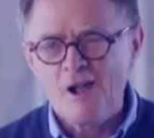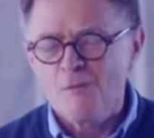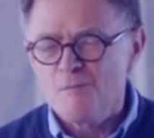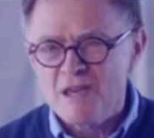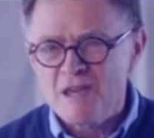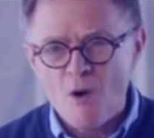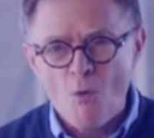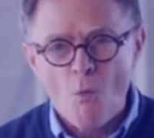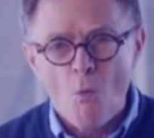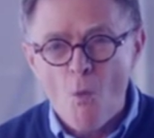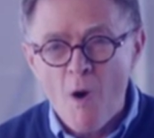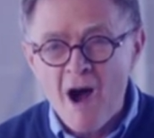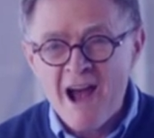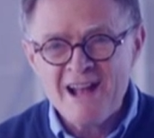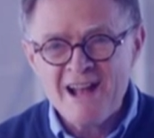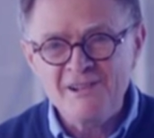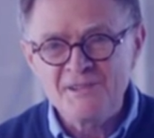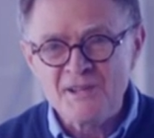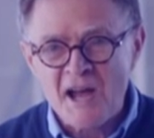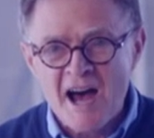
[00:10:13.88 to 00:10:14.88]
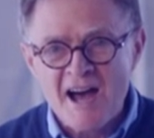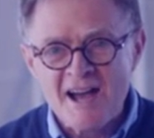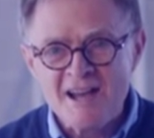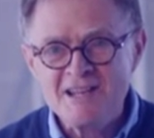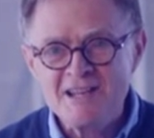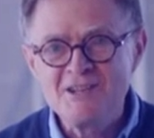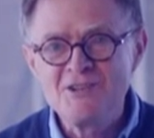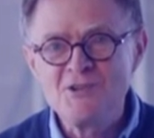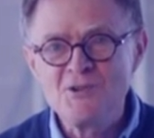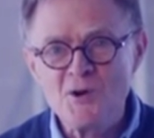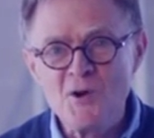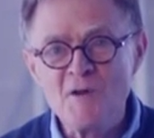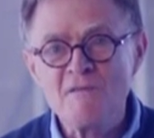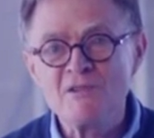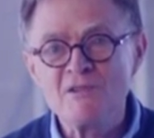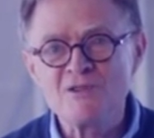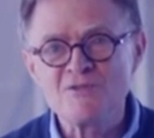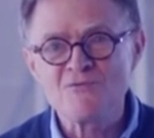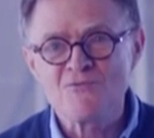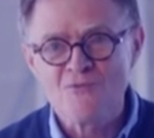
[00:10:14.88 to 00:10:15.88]
be a wild-eyed,
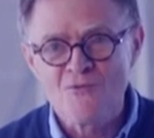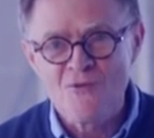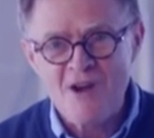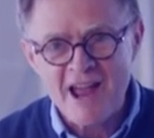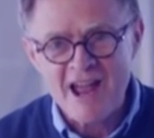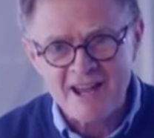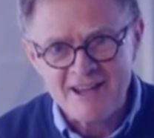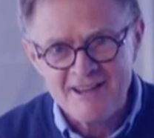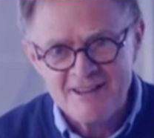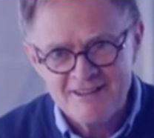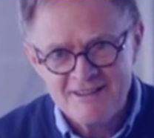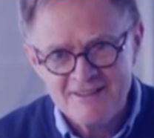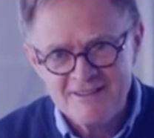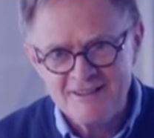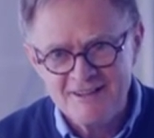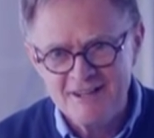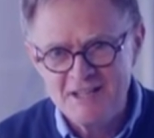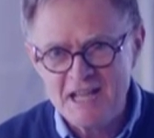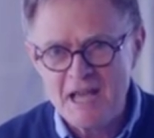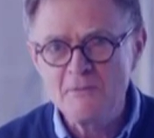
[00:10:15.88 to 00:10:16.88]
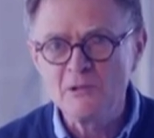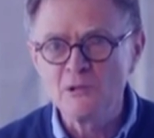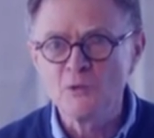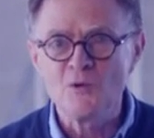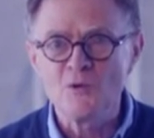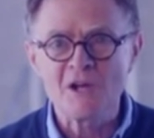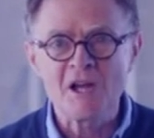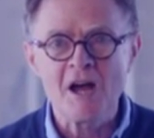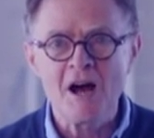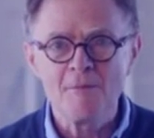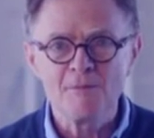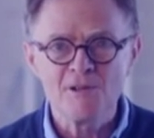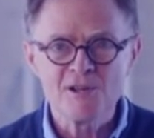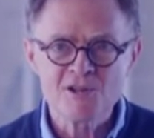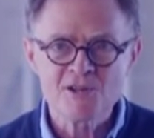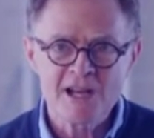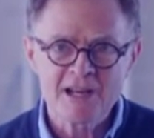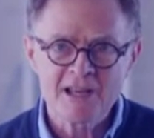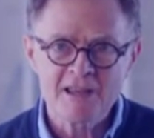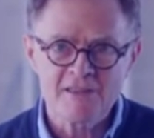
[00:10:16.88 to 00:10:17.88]
nervous wreck, unable to
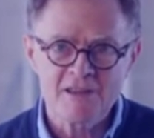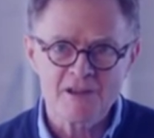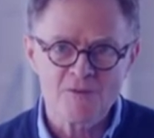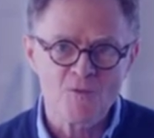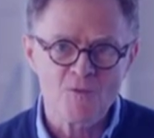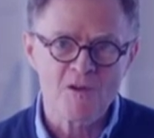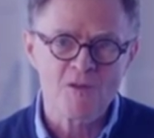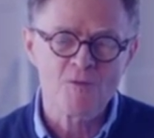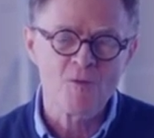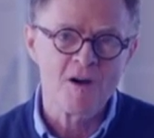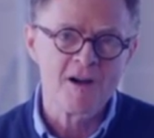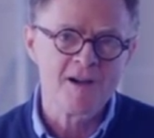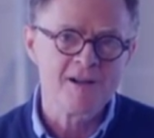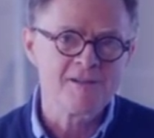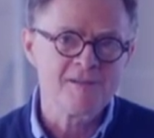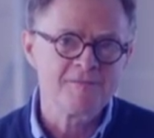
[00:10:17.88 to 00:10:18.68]
accomplish anything worthwhile.